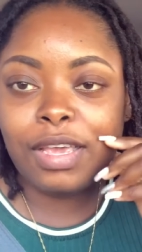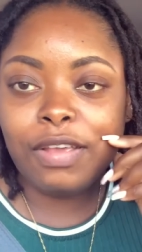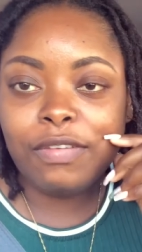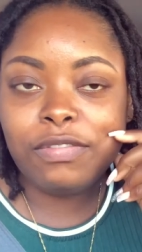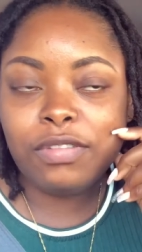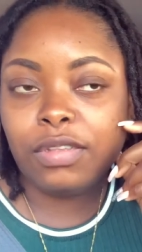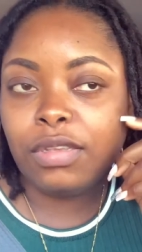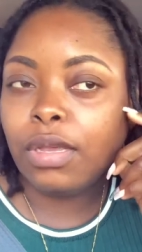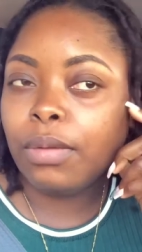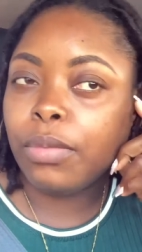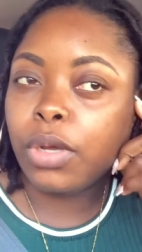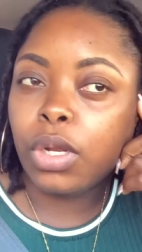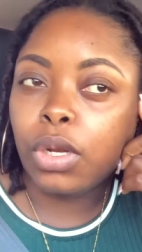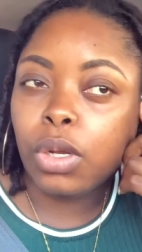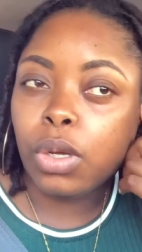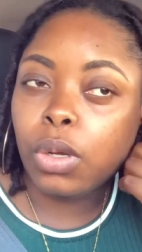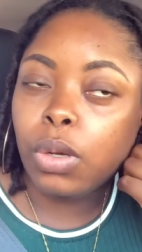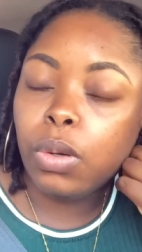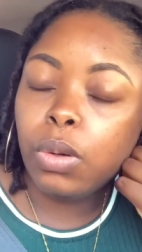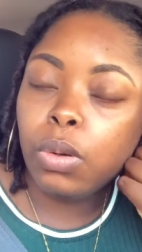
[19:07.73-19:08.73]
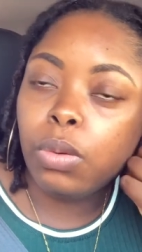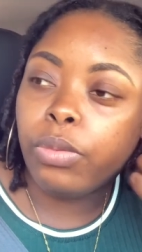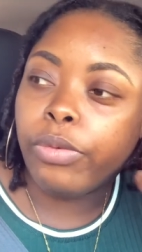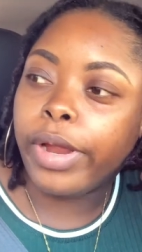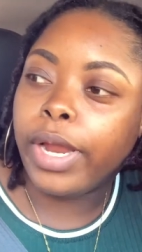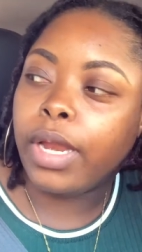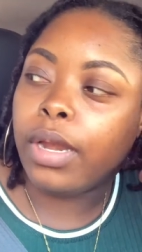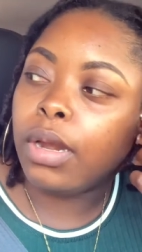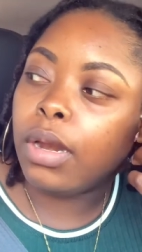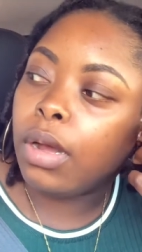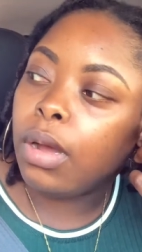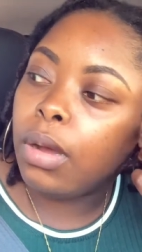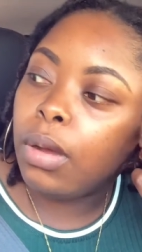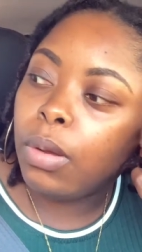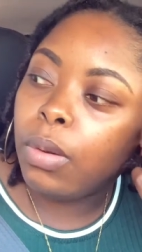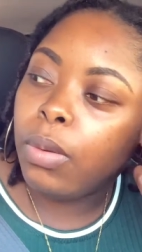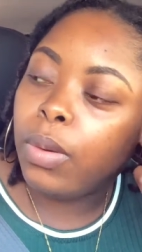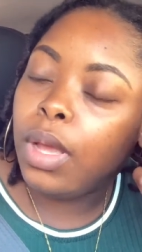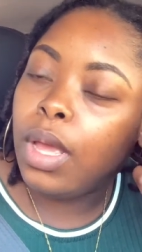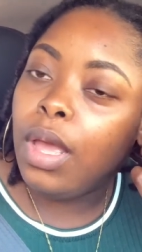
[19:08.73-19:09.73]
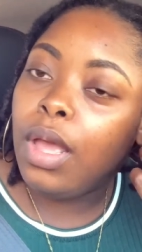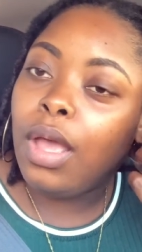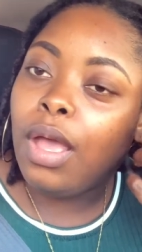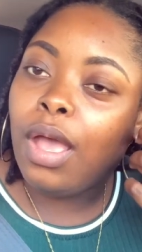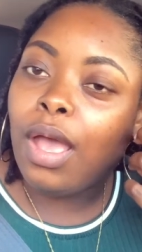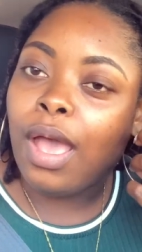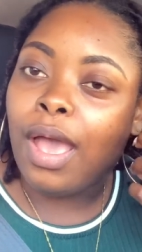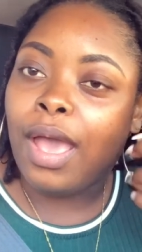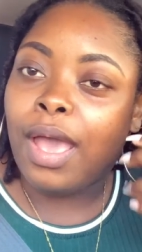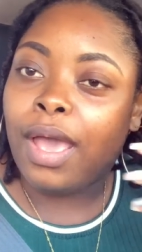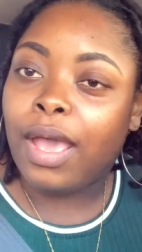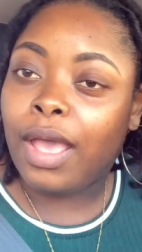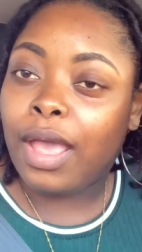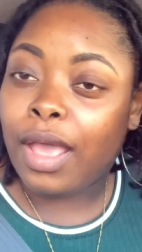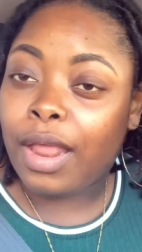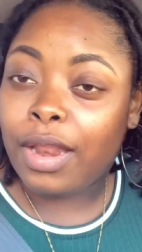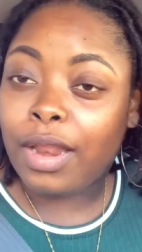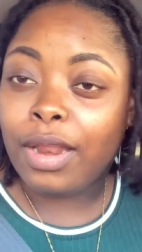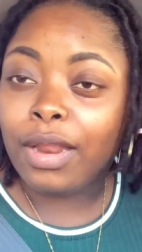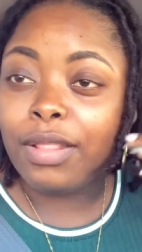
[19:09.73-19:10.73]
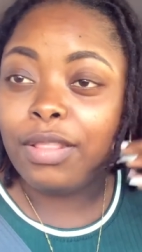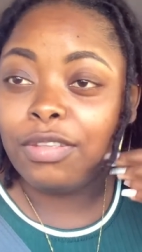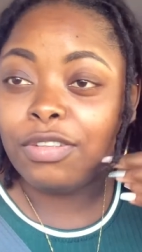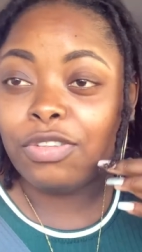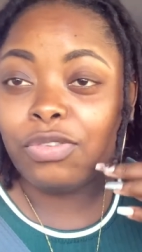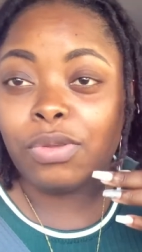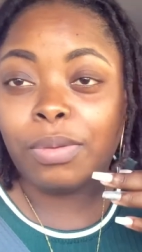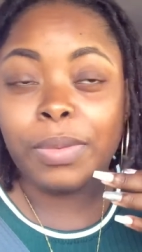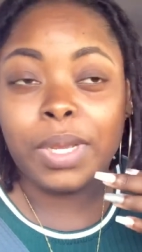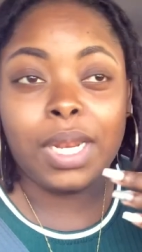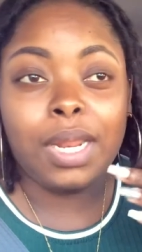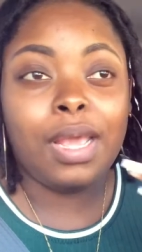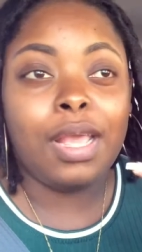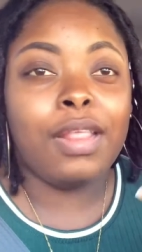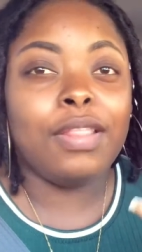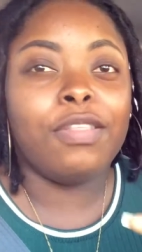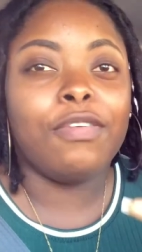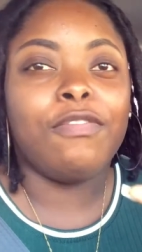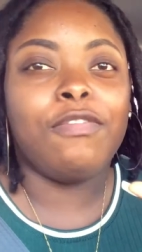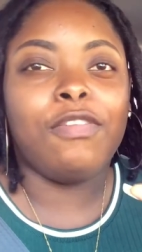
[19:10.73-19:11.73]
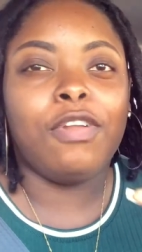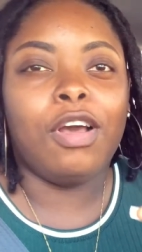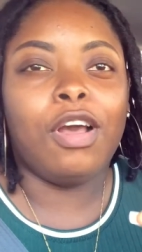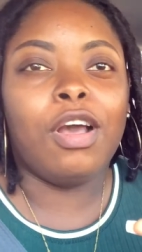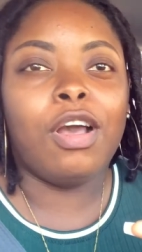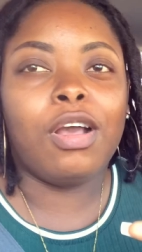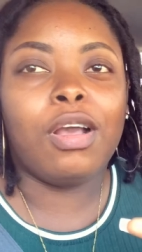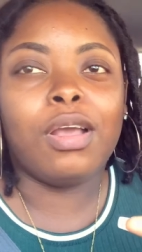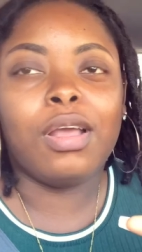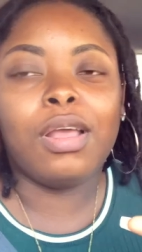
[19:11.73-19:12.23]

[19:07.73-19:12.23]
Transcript: kfc i'm gonna go home right now and this is where i'm gonna end the vlog